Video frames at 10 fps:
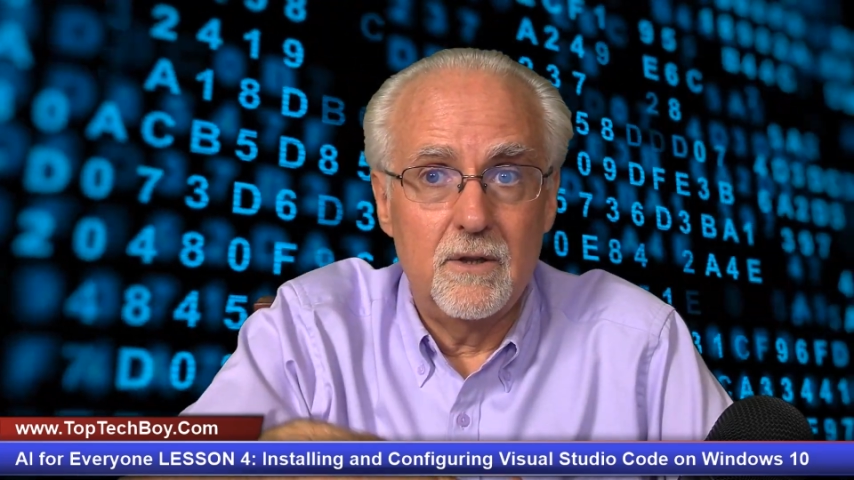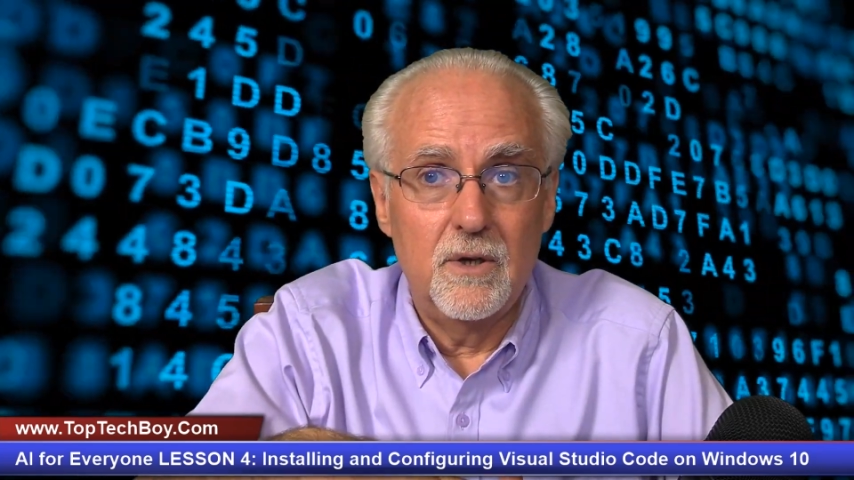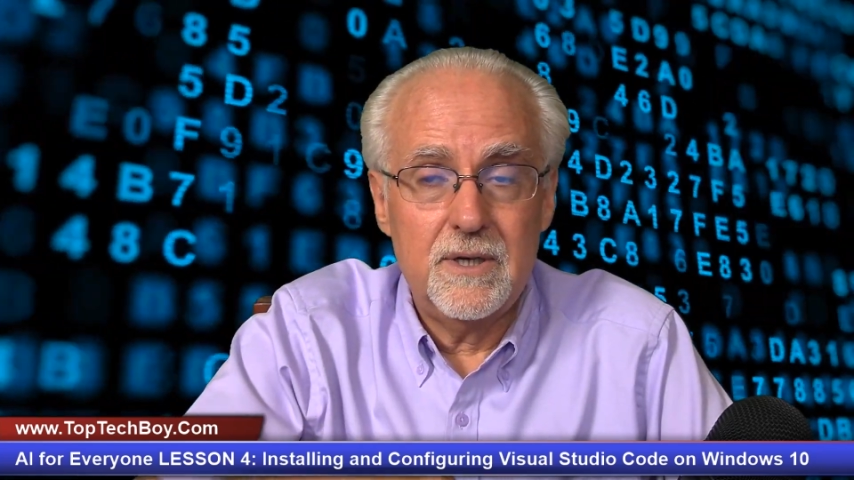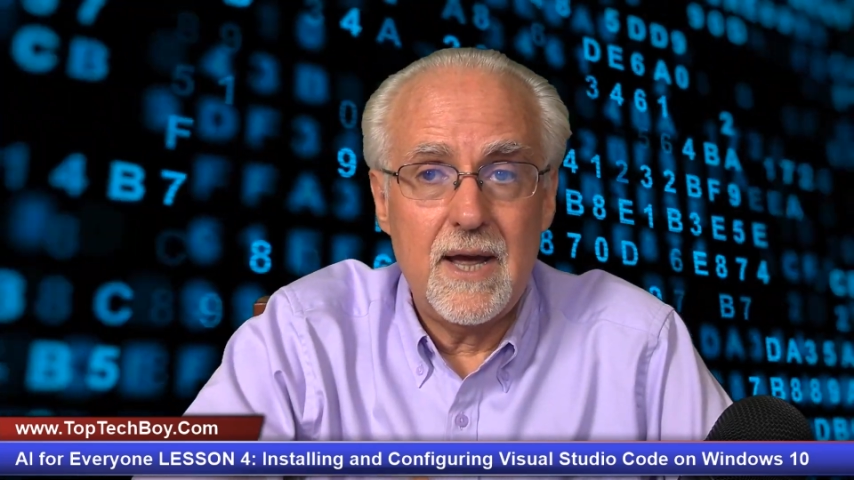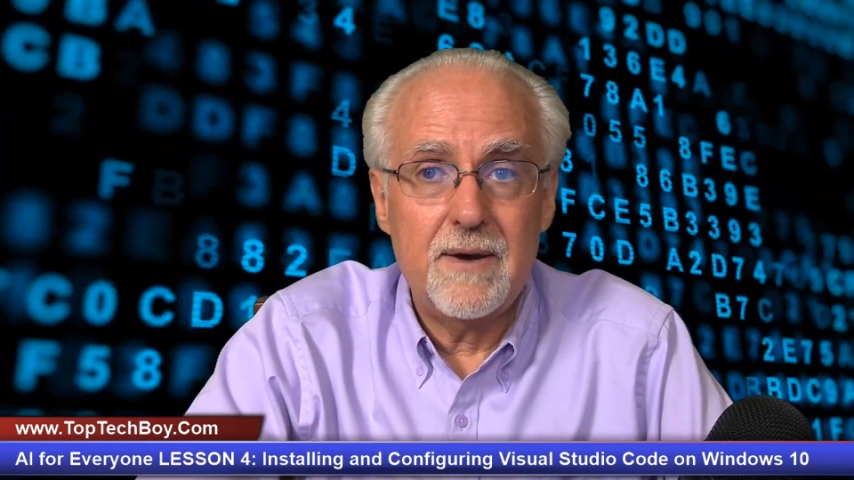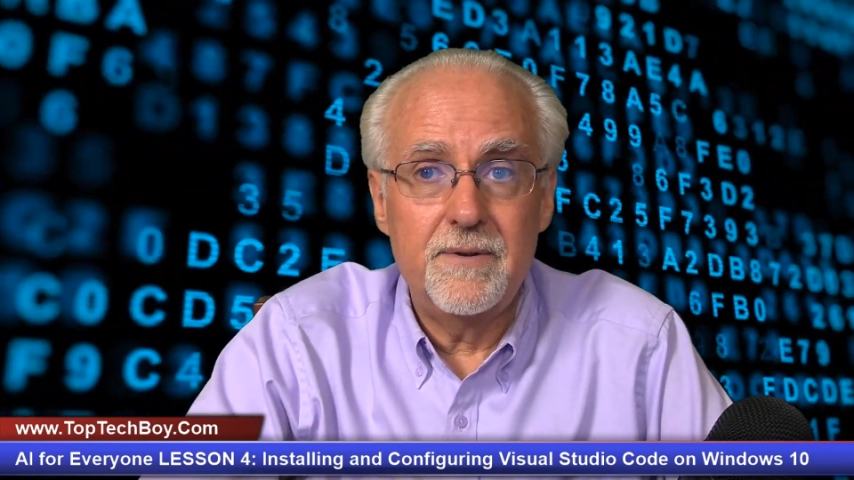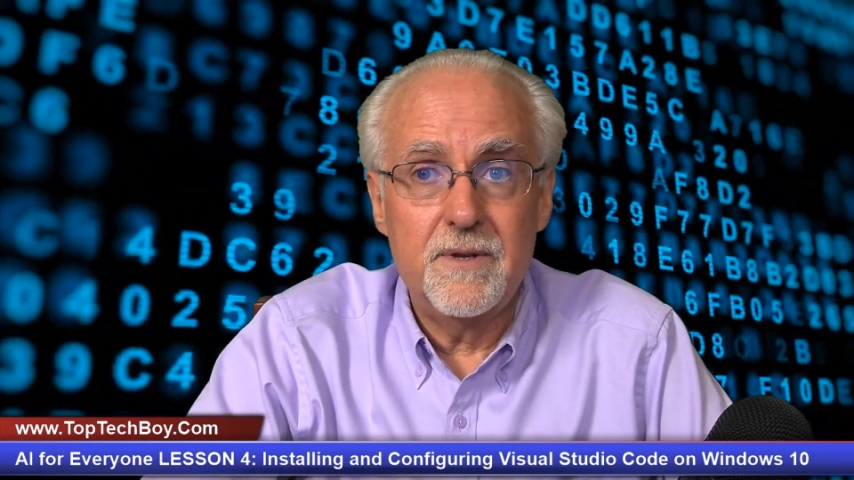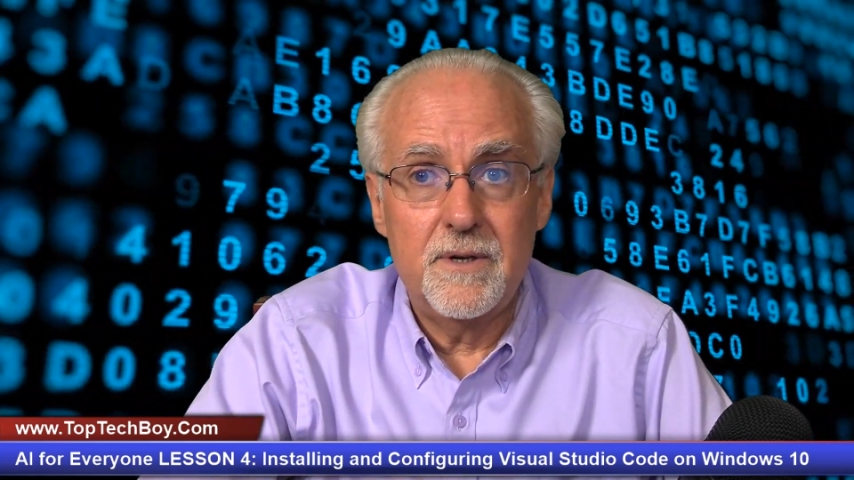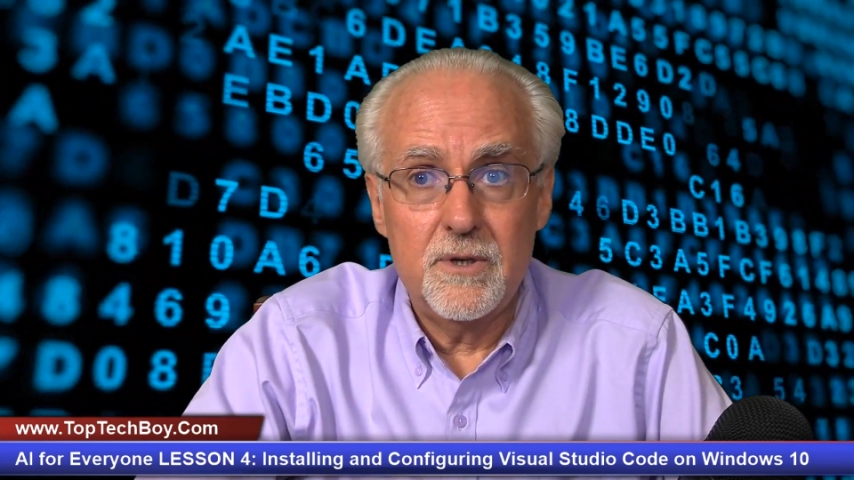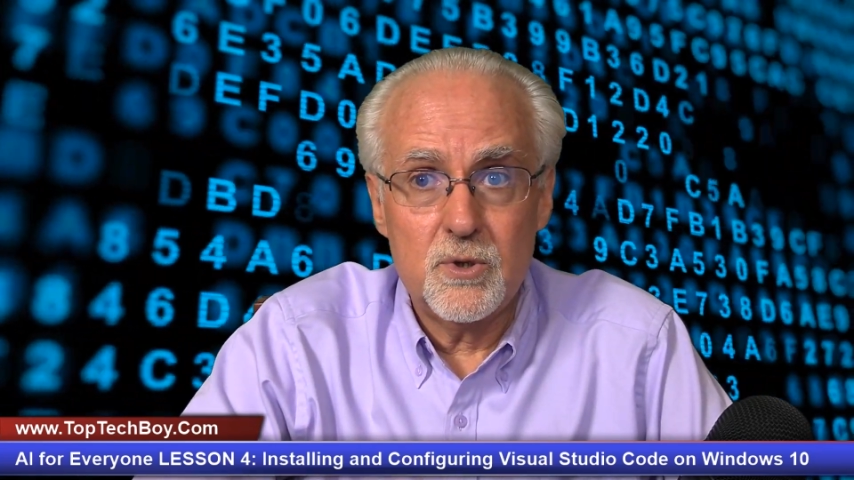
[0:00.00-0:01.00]
look down in the
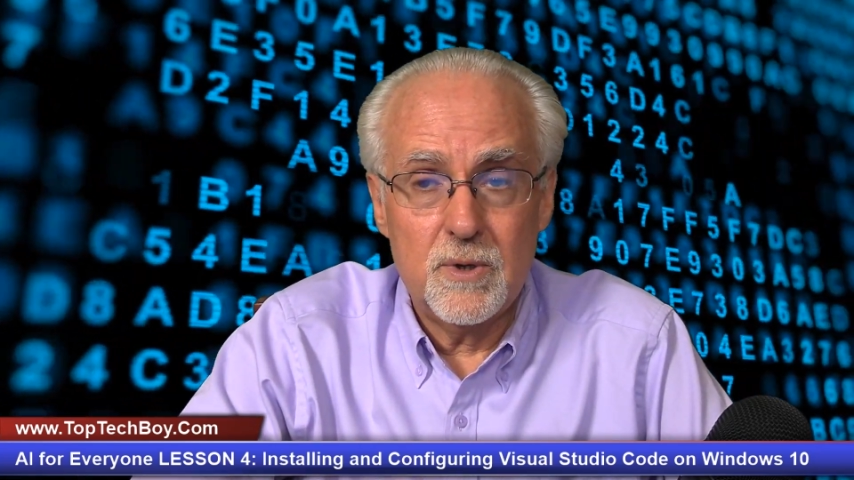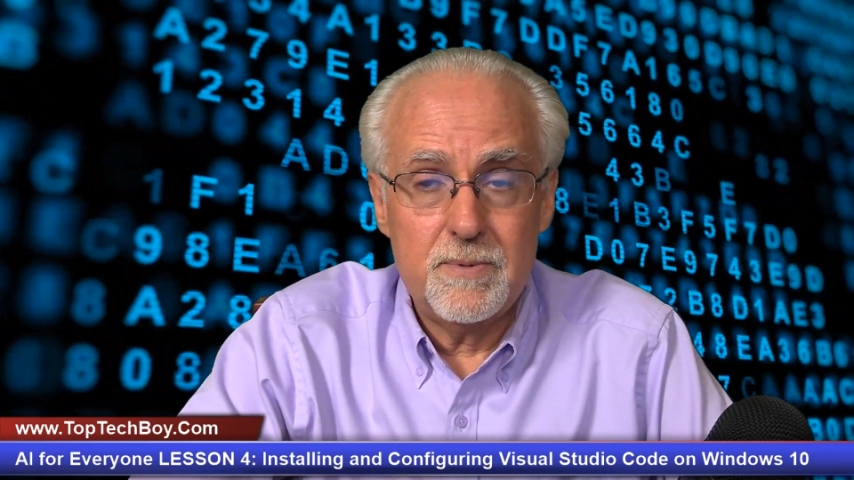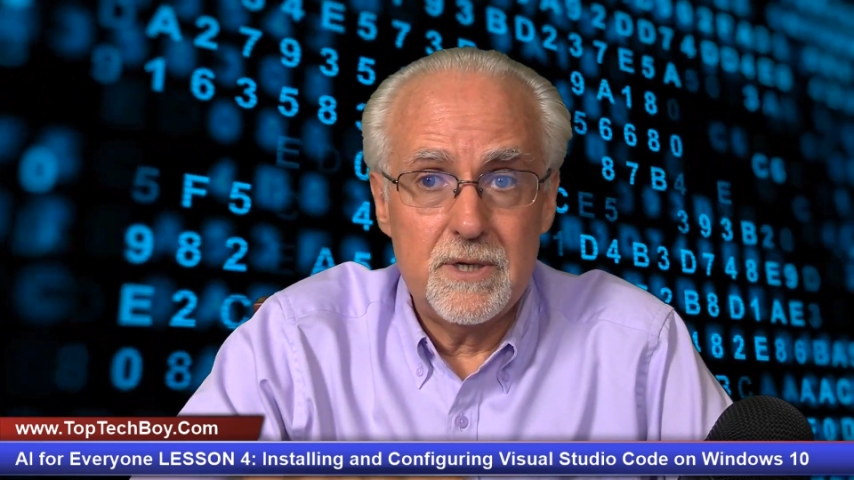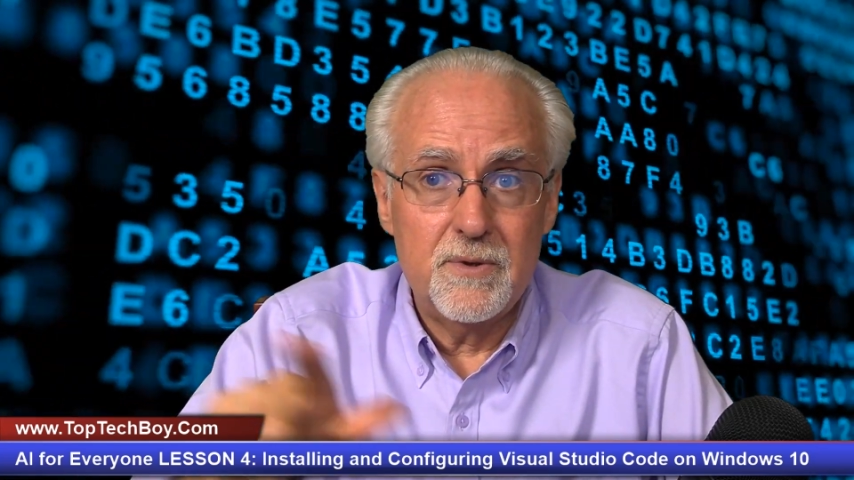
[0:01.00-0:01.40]
description.